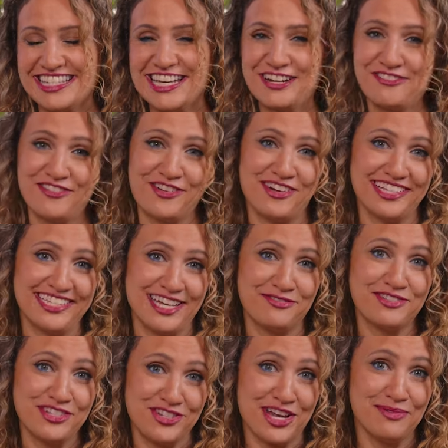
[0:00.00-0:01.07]
this interview I did
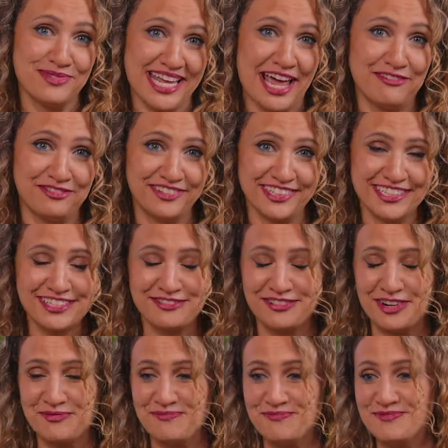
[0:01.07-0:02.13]
with James Hetfield
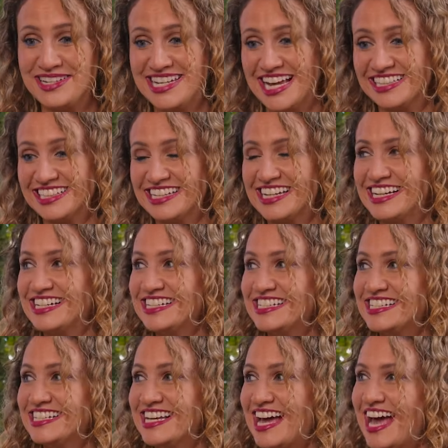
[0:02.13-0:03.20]
from Metallica.
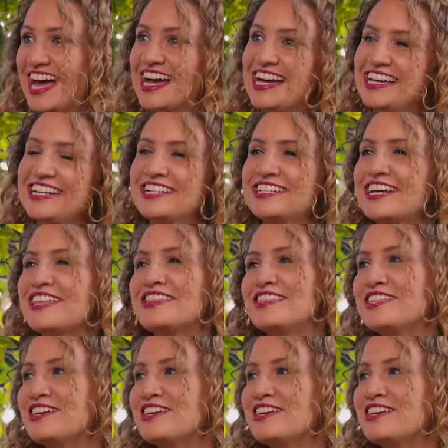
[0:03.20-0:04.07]
And just